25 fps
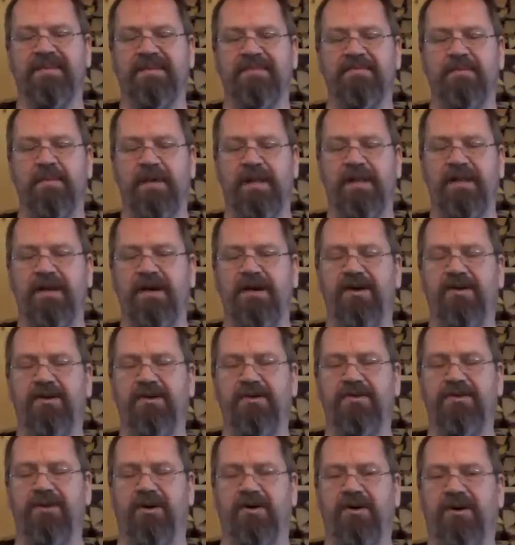Well, they are
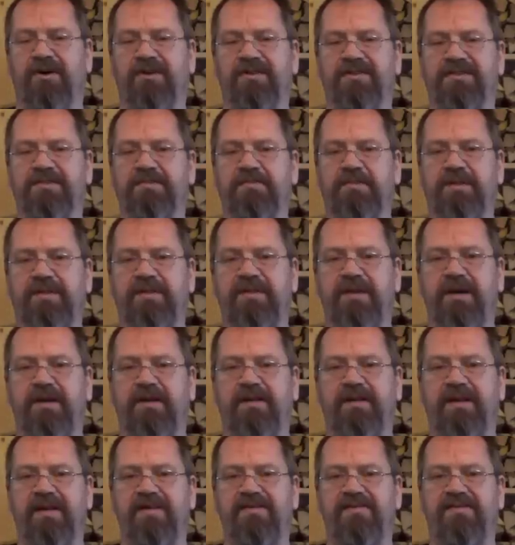not artists, but
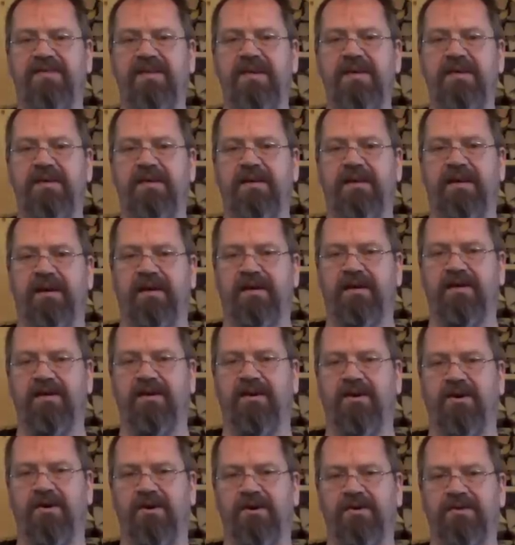they think like
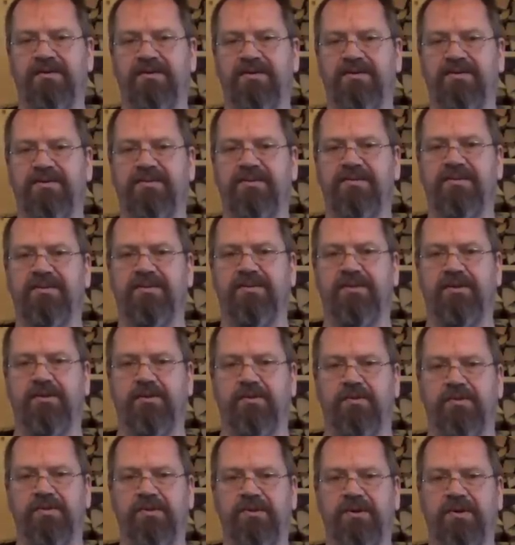artists
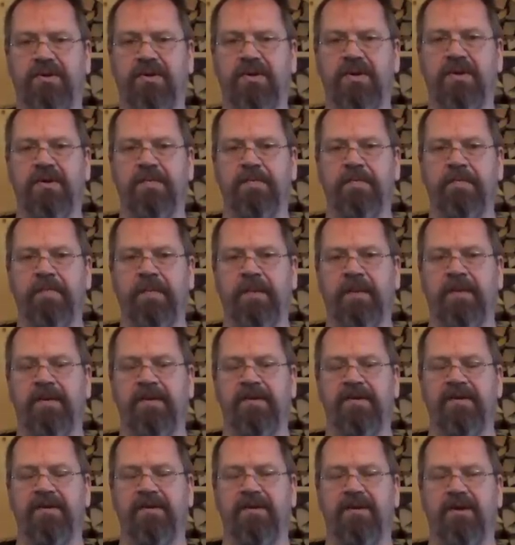do, you know.
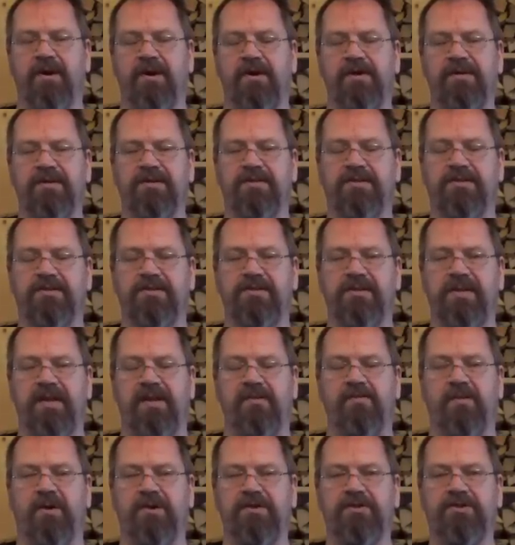artists,
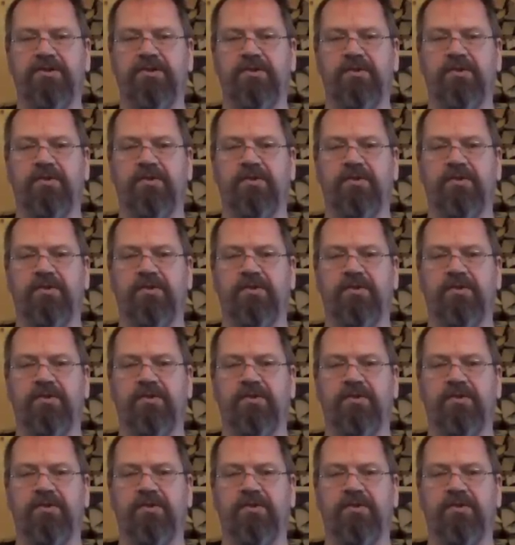they want to